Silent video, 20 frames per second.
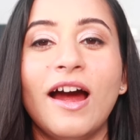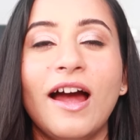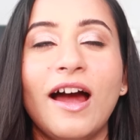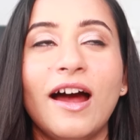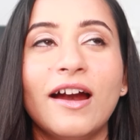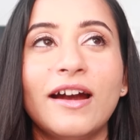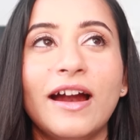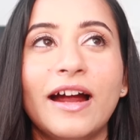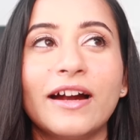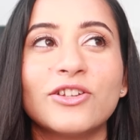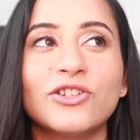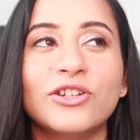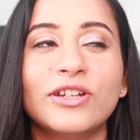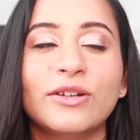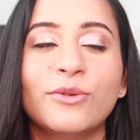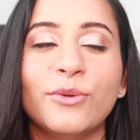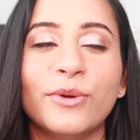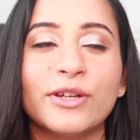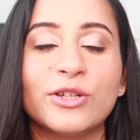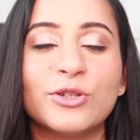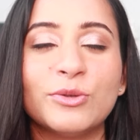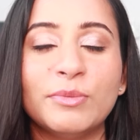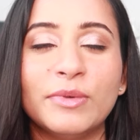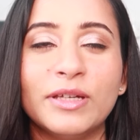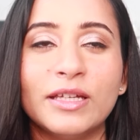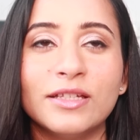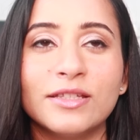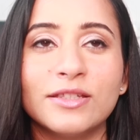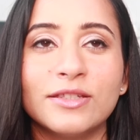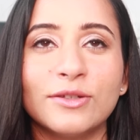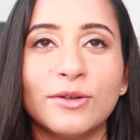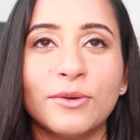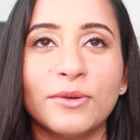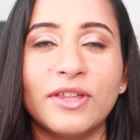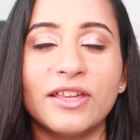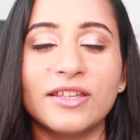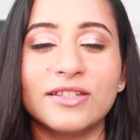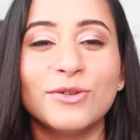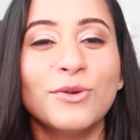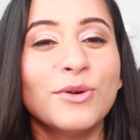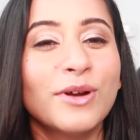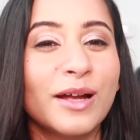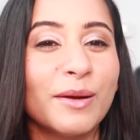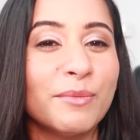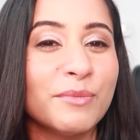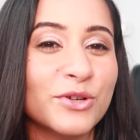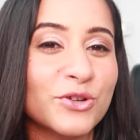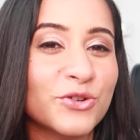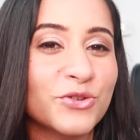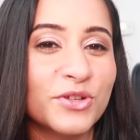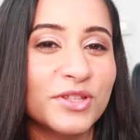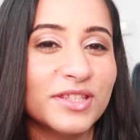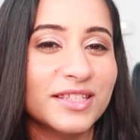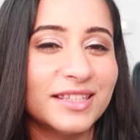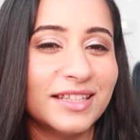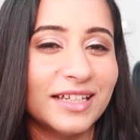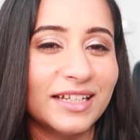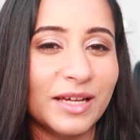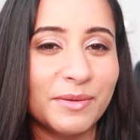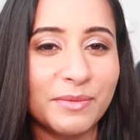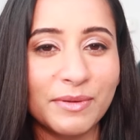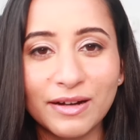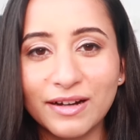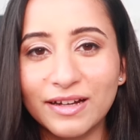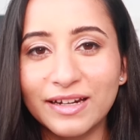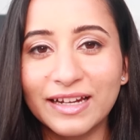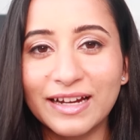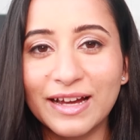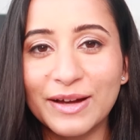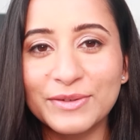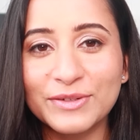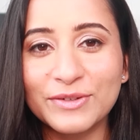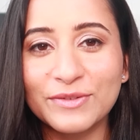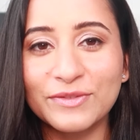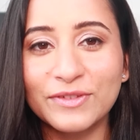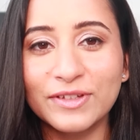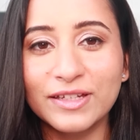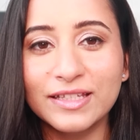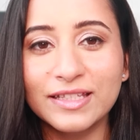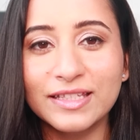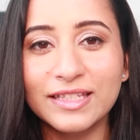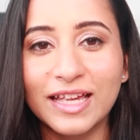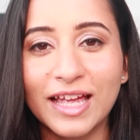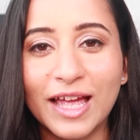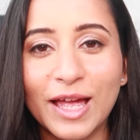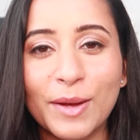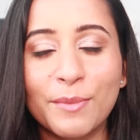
are actually going to me, so there's no commissions that I'm earning out of this,